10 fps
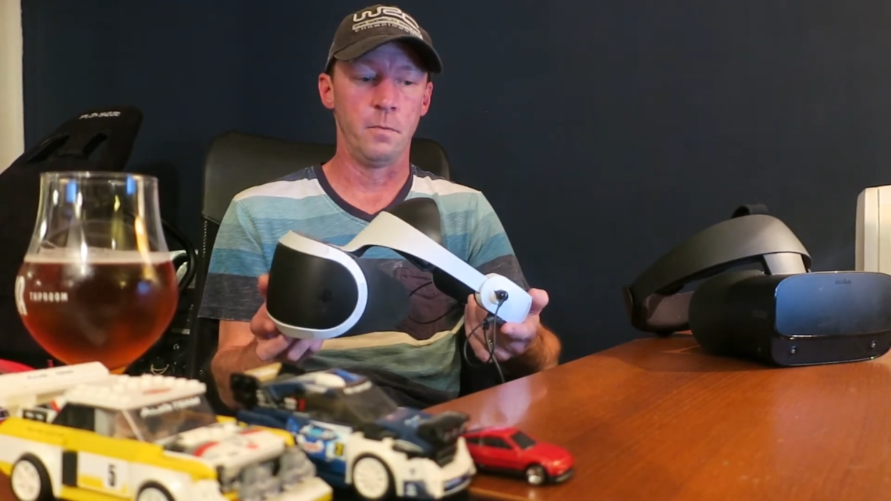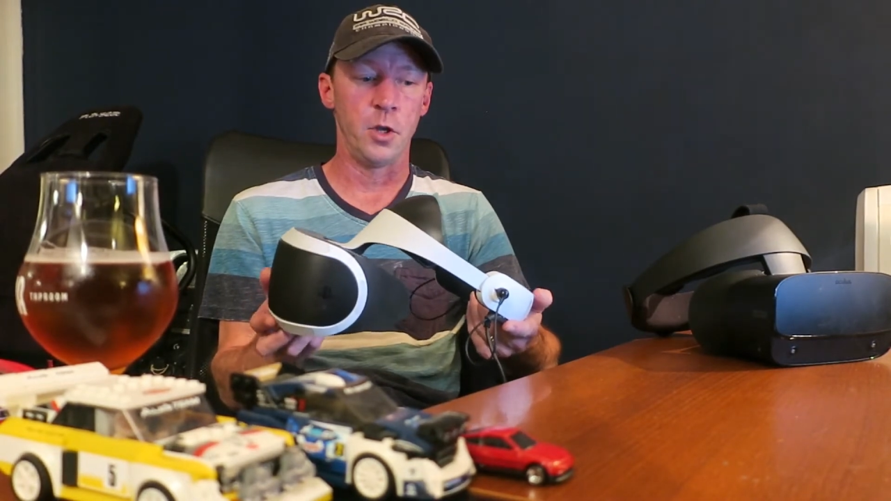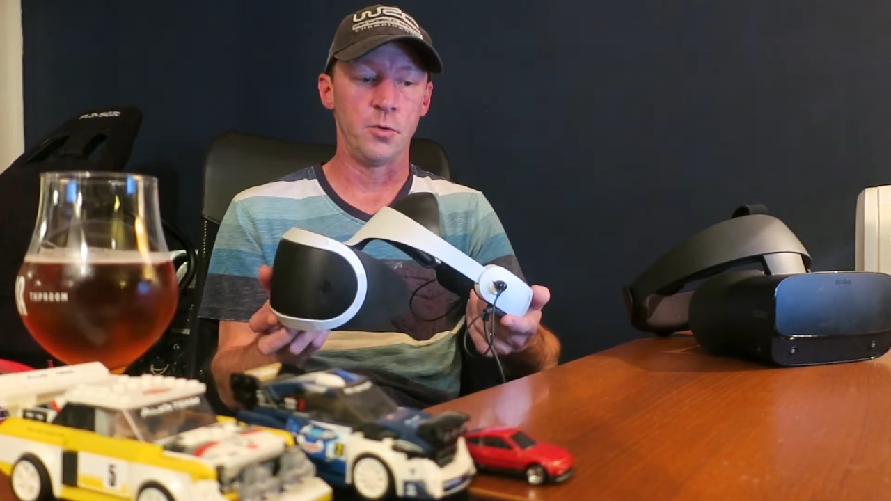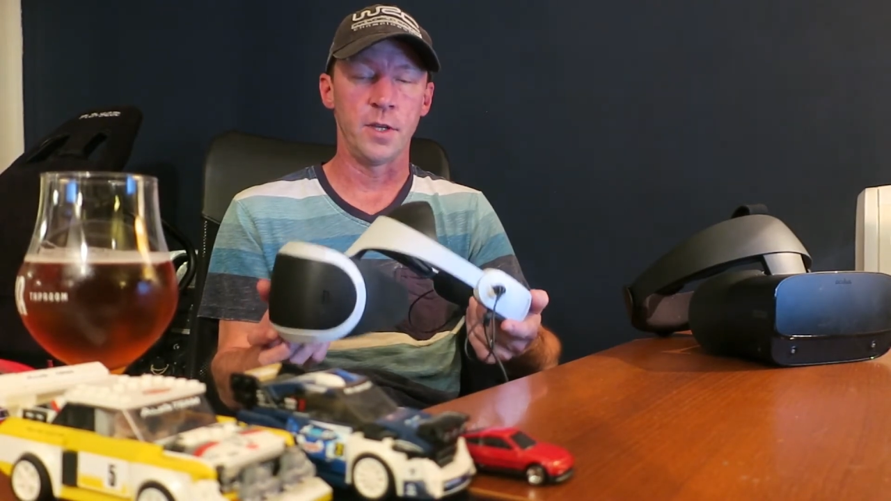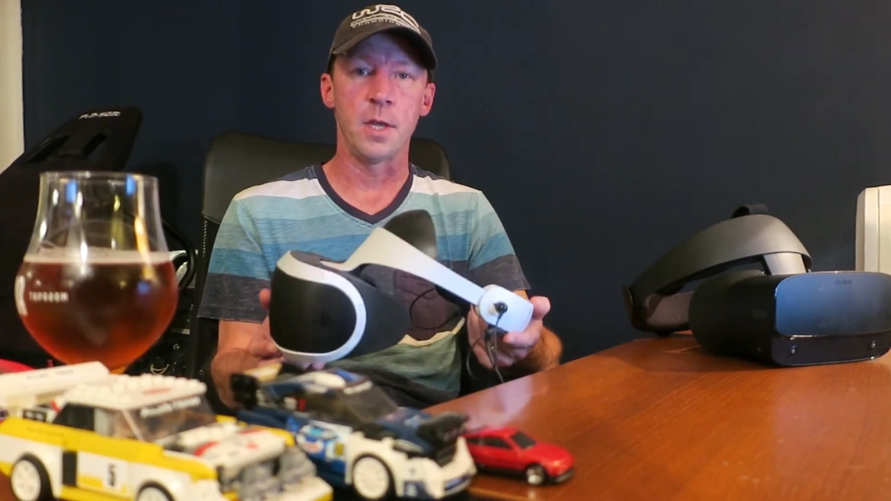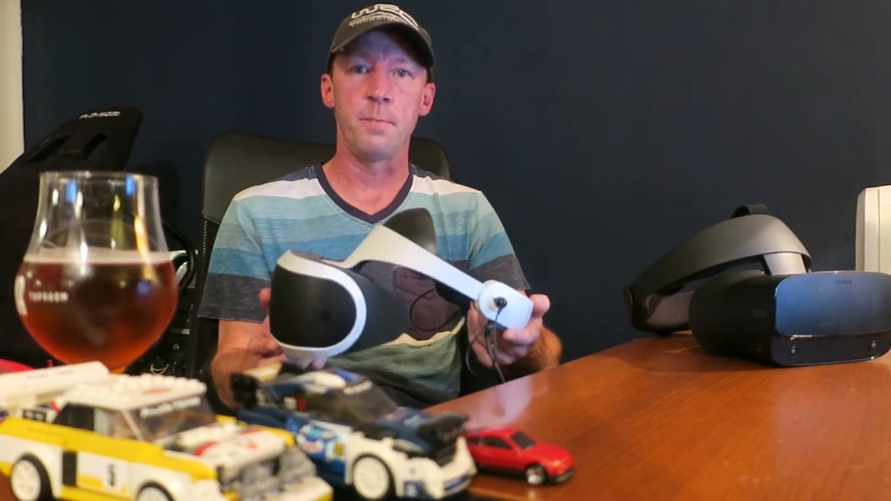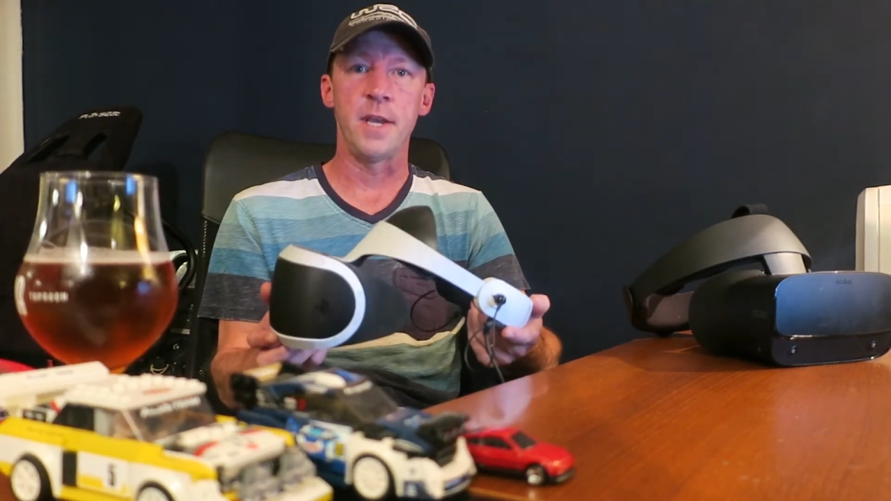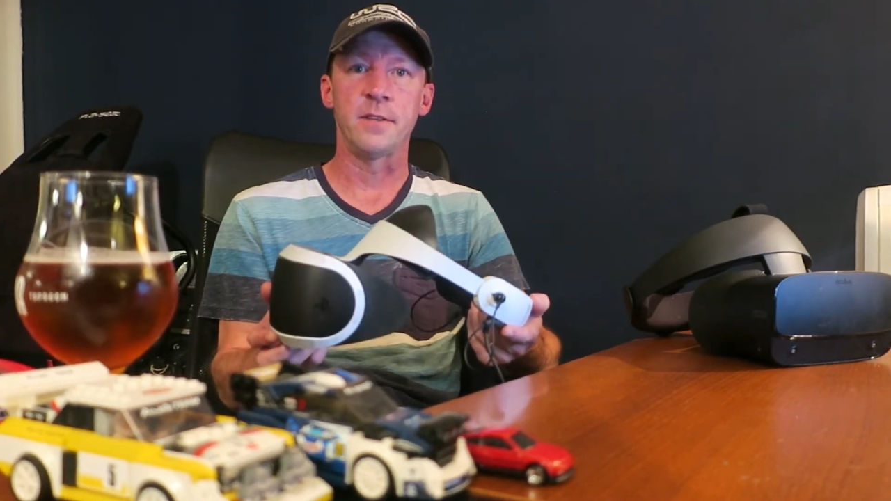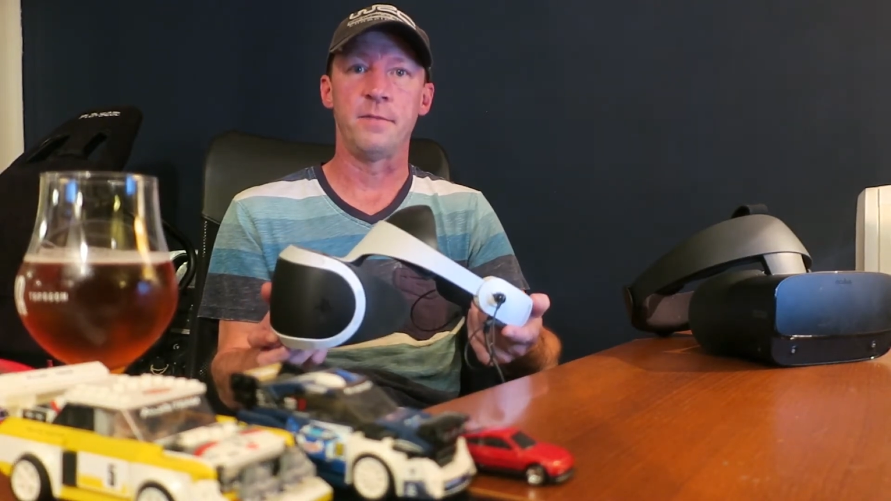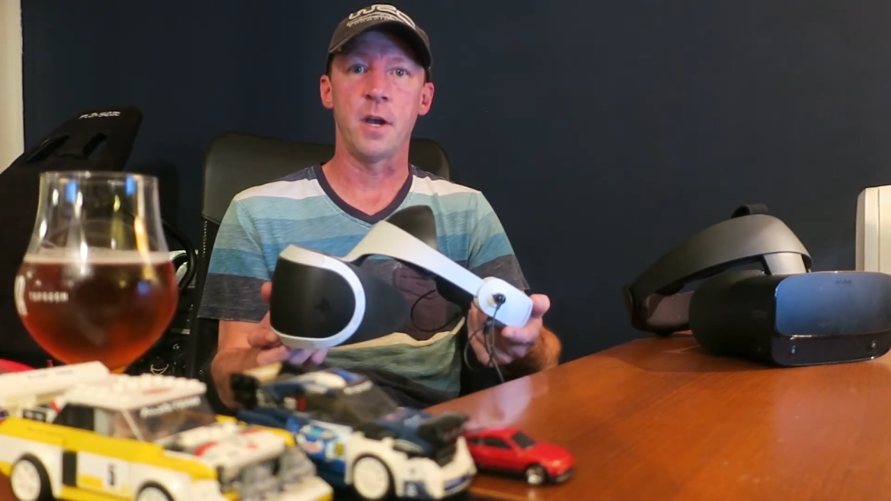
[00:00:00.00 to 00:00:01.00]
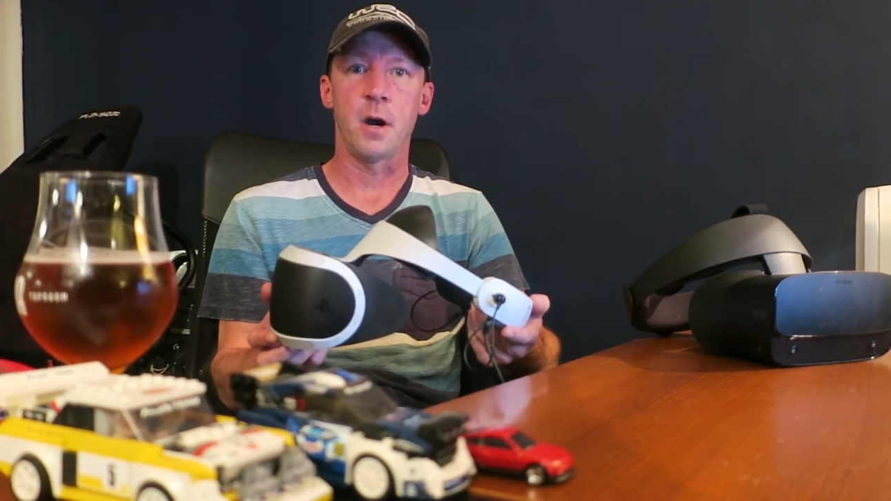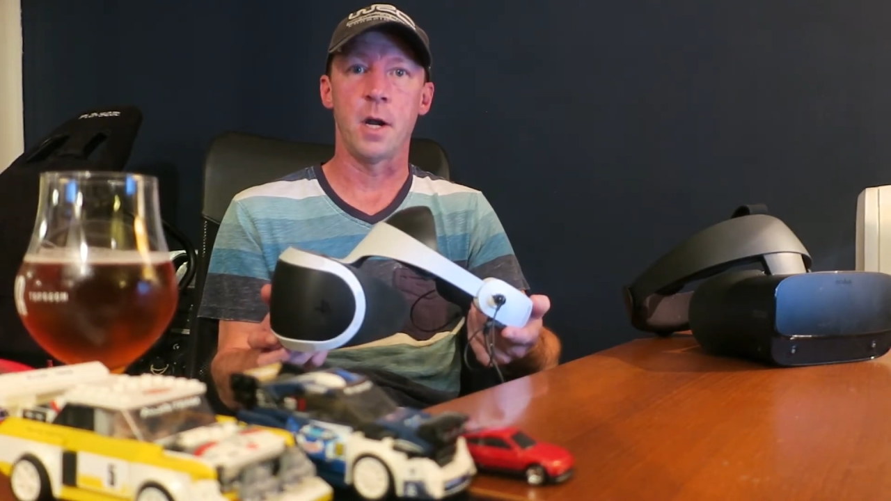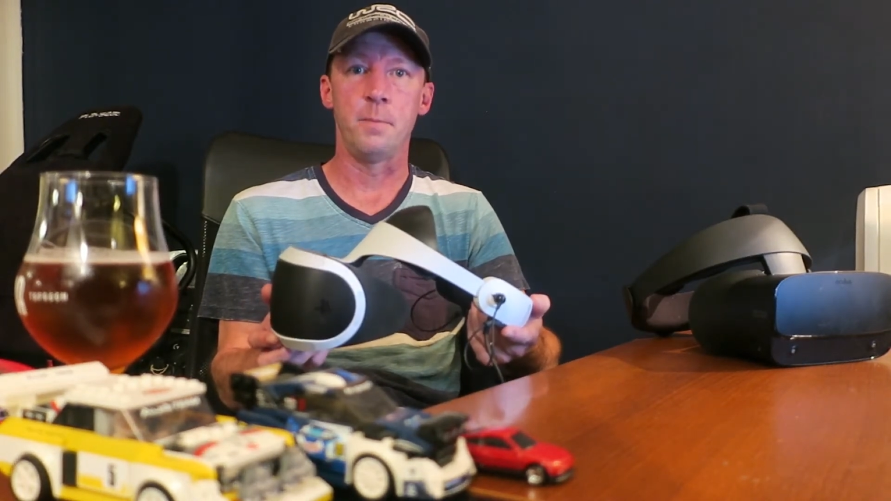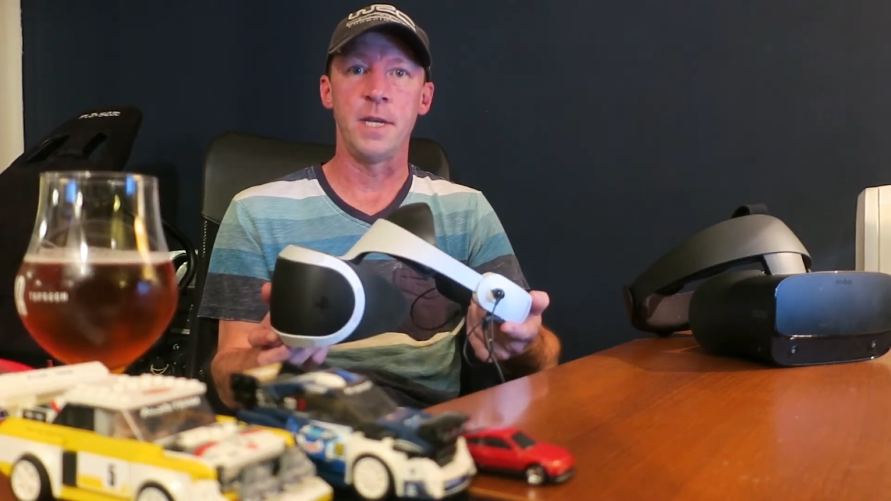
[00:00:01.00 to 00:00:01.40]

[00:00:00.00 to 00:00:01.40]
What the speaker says: using the PSVR on